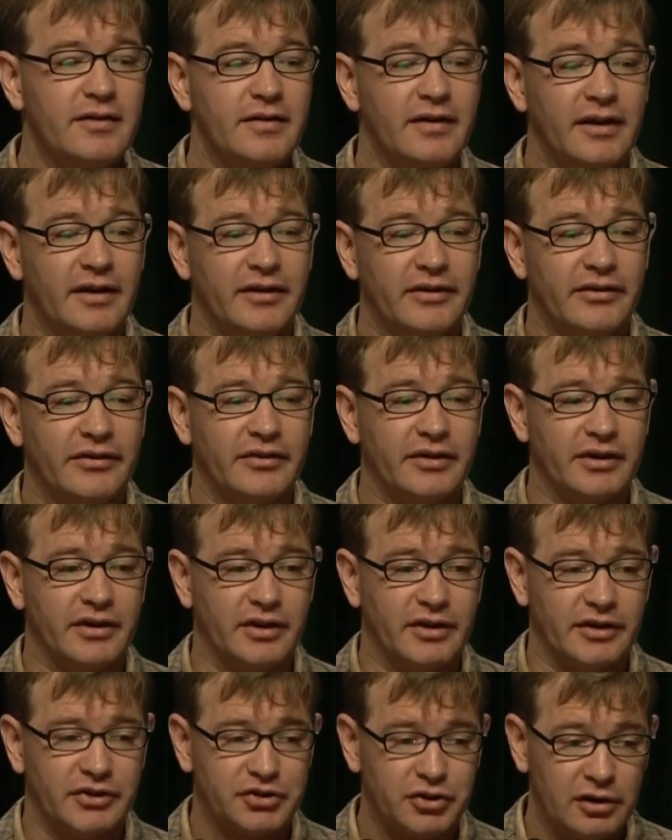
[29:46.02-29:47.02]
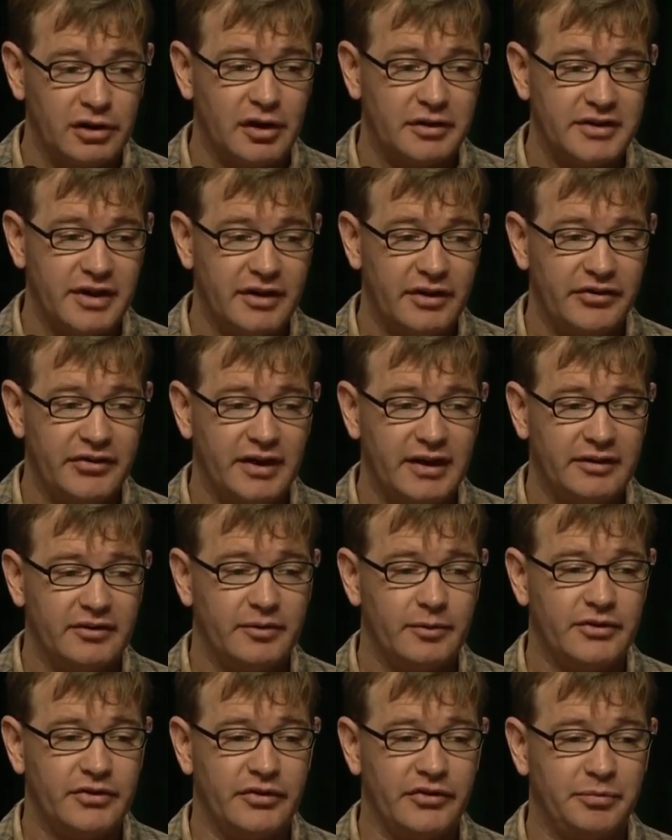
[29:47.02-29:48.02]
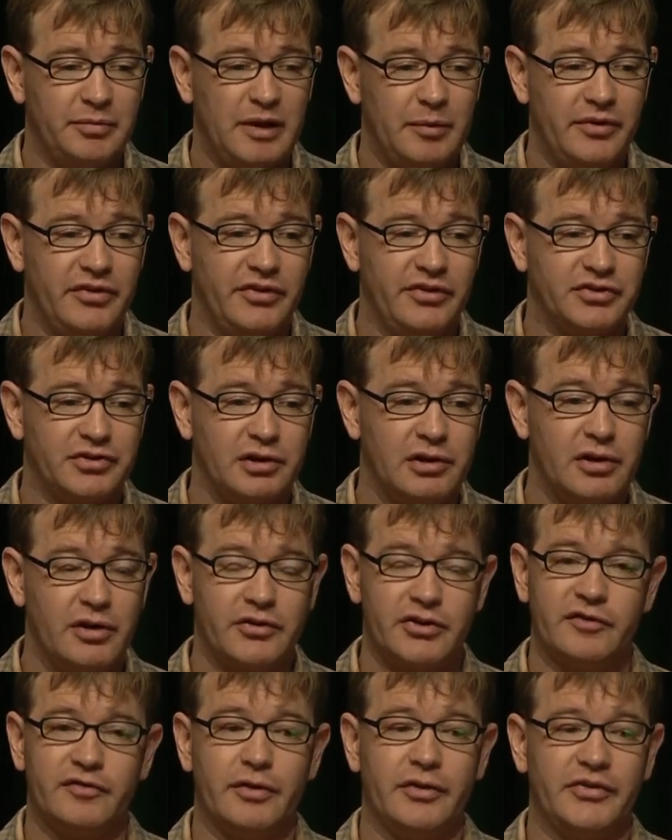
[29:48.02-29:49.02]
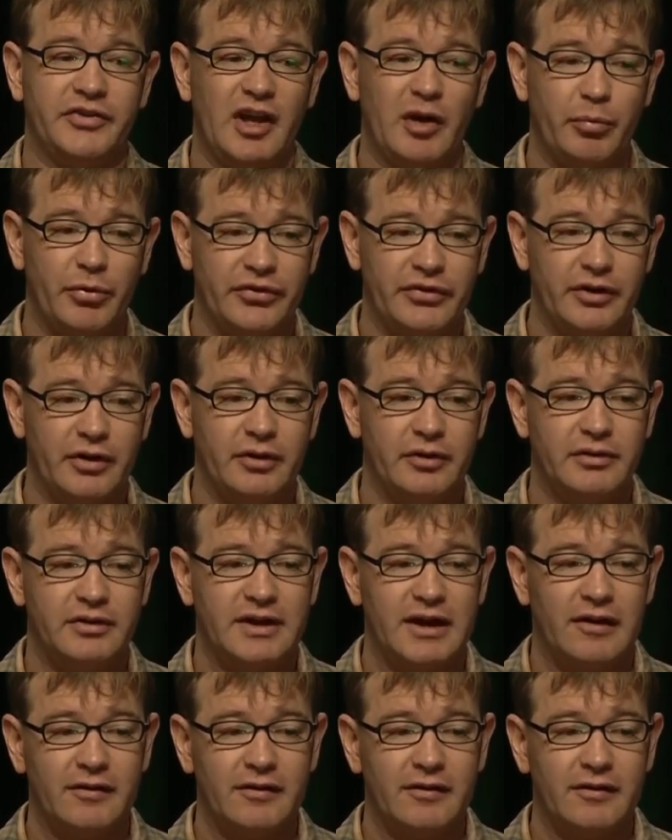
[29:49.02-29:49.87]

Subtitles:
There's a Sherlock dataset, which is BBC Sherlock, the first episode.